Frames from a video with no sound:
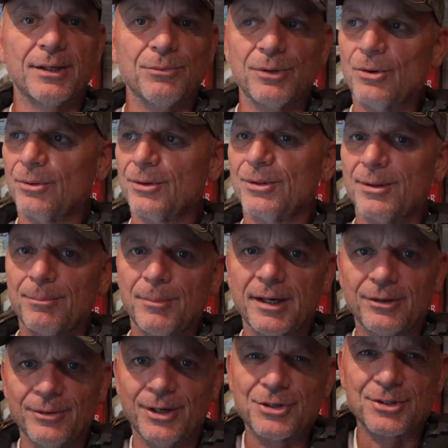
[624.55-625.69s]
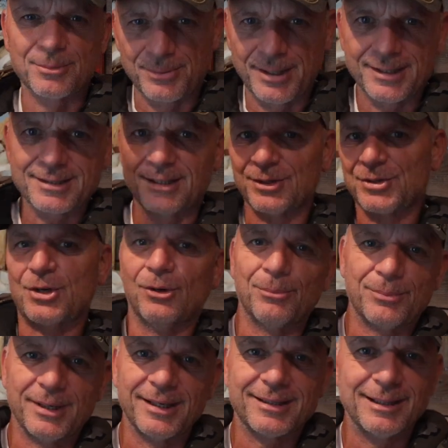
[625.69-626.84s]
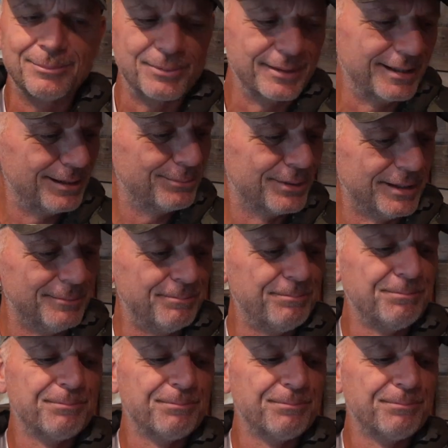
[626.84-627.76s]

and recorded the migration of blacktails going back up in the Alpine.